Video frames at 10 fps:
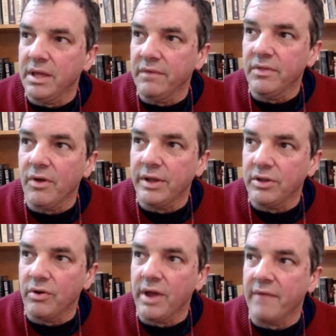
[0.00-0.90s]
even though I
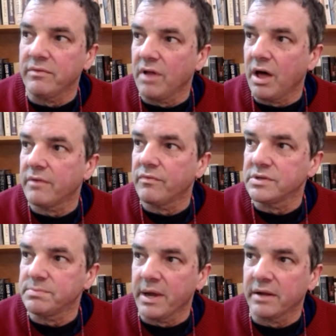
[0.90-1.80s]
don't have a lot of
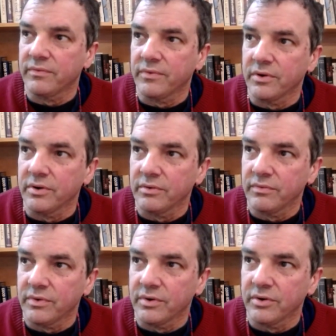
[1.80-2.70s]
respect for
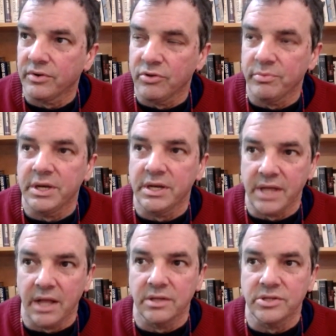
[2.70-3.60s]
for human
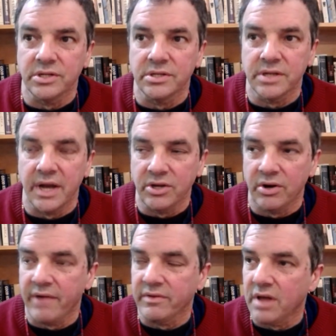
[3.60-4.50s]
intelligence and I
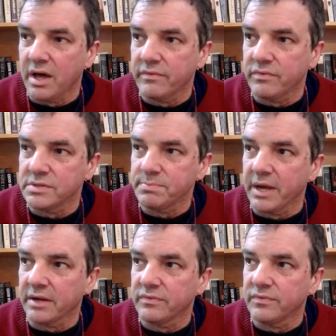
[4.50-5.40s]
don't have a lot of
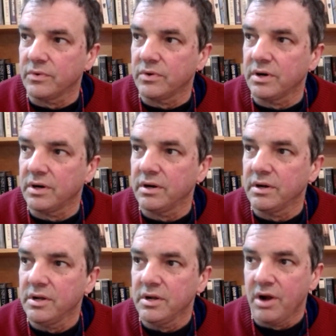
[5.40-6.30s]
respect for
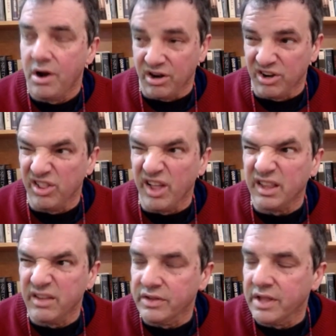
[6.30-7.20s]
our
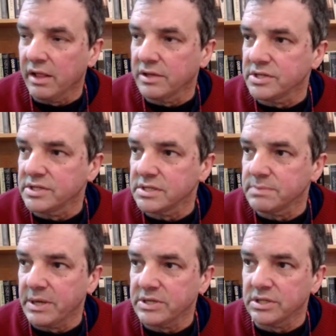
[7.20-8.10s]
collective intelligence,
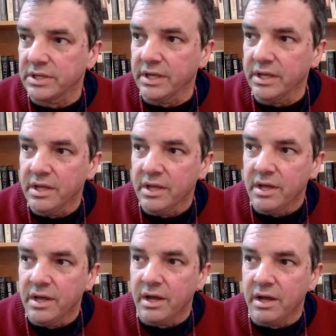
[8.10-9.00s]
especially,
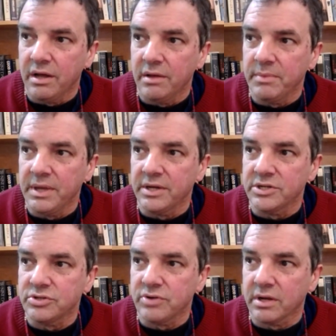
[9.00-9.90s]
um, it
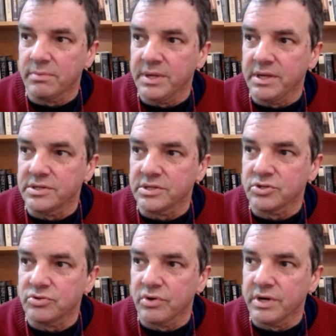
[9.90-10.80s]
has struck me as
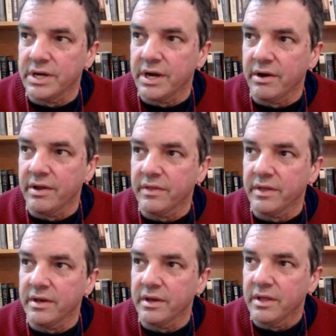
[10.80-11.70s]
extraordinary
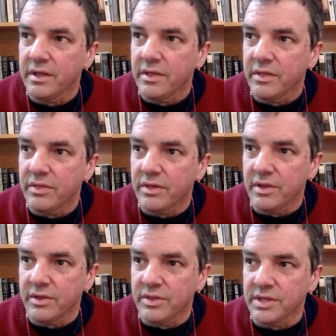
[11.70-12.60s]
that
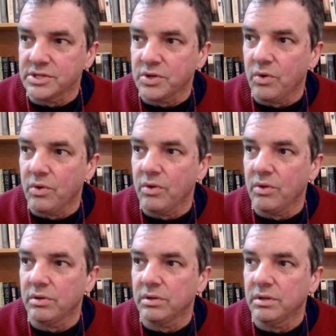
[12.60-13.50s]
that this
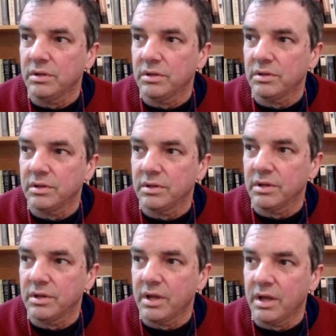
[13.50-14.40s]
whole
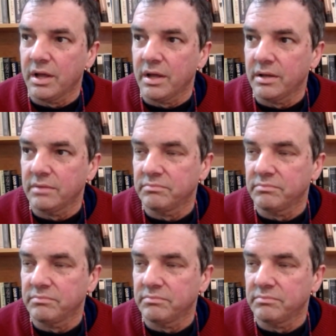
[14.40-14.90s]
uh,